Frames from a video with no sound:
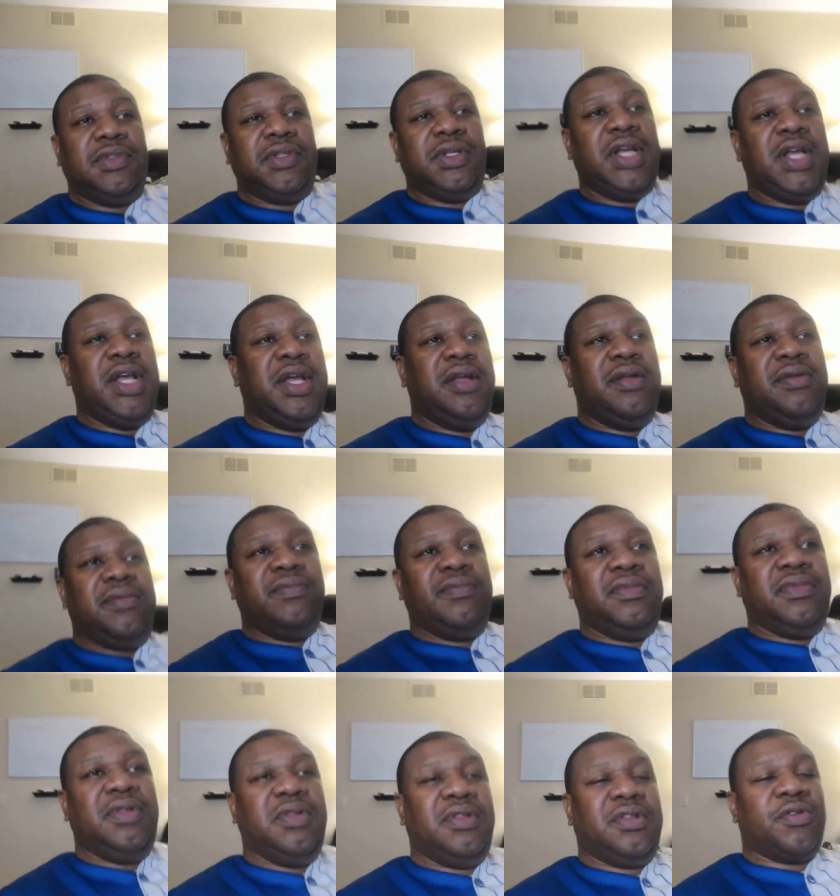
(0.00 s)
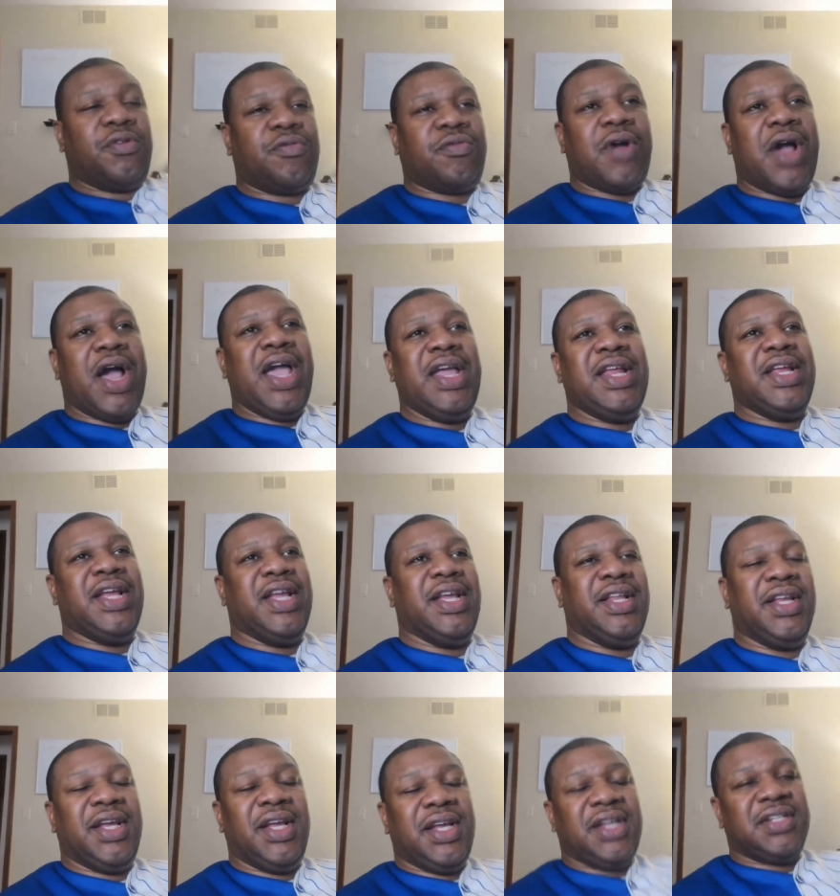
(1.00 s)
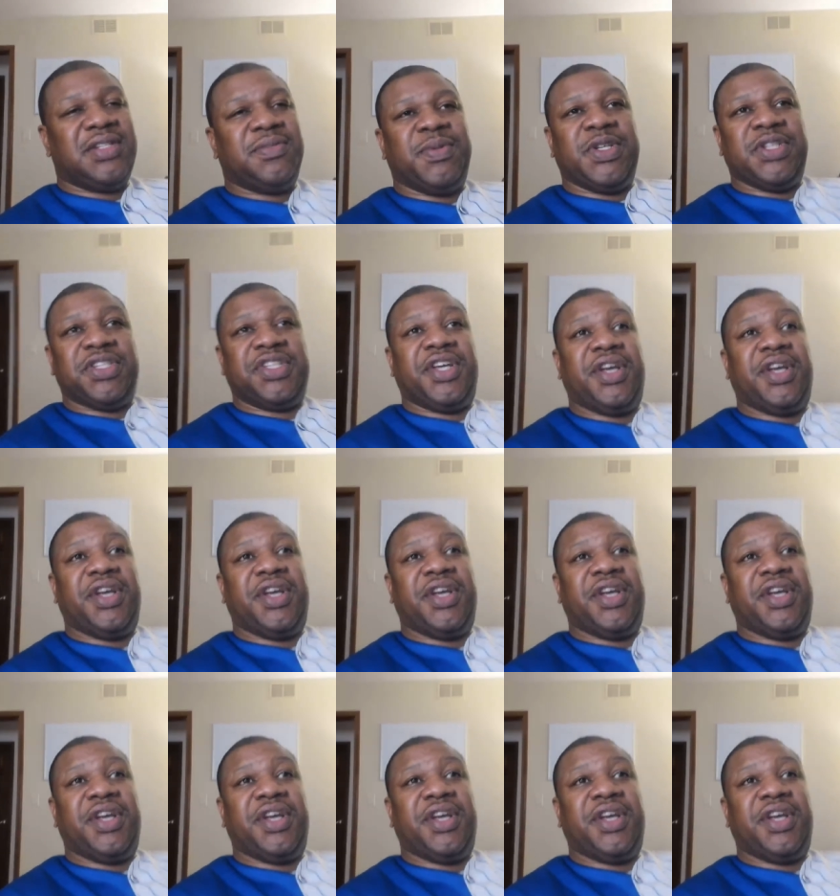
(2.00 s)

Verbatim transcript: And the writing has been